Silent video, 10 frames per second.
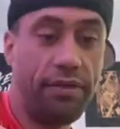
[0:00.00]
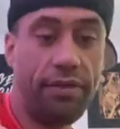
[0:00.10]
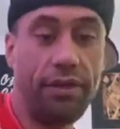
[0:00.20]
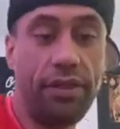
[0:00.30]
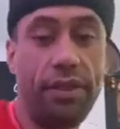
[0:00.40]

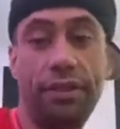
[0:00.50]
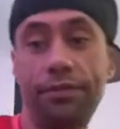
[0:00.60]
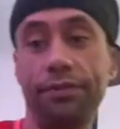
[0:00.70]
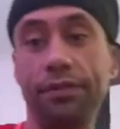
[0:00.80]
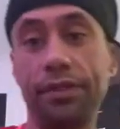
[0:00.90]

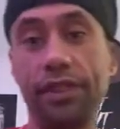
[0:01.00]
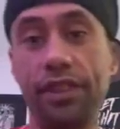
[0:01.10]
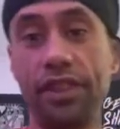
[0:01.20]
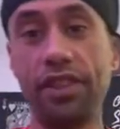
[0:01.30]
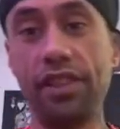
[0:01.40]
Got
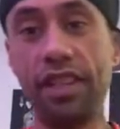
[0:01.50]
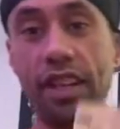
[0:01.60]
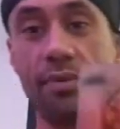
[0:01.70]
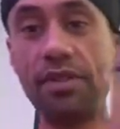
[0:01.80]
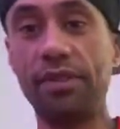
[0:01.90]
the Knight of
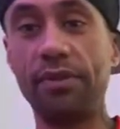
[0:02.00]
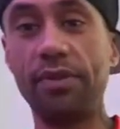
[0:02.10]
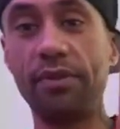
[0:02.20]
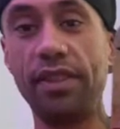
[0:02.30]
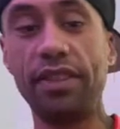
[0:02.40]
Cups on the bottom
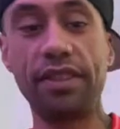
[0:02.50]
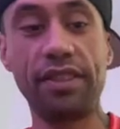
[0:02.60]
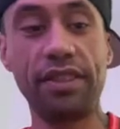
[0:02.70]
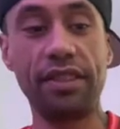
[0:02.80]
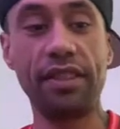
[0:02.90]
here.
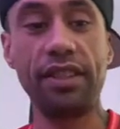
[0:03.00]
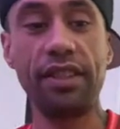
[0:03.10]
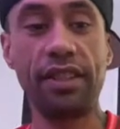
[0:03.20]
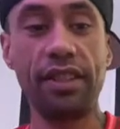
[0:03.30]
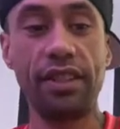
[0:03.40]

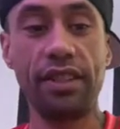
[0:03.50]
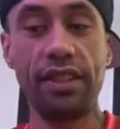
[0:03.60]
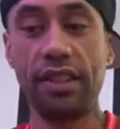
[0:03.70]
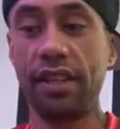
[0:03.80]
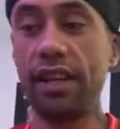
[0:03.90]

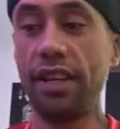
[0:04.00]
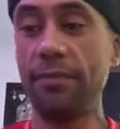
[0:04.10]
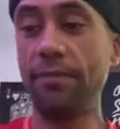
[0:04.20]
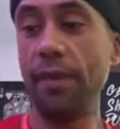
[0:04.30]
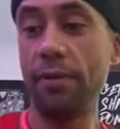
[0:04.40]

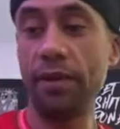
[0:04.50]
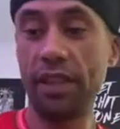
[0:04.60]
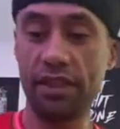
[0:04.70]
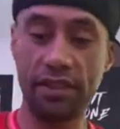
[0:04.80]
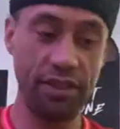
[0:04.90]
I'm
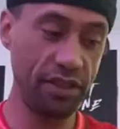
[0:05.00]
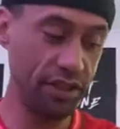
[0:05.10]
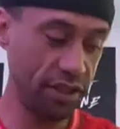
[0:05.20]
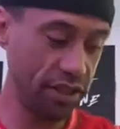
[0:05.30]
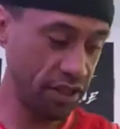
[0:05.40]

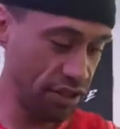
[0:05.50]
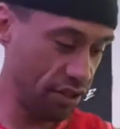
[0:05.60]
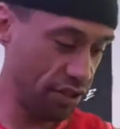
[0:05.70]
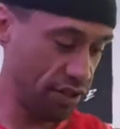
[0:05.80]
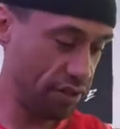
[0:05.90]
gonna
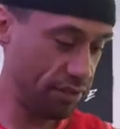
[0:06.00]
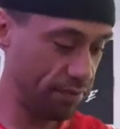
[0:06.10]
use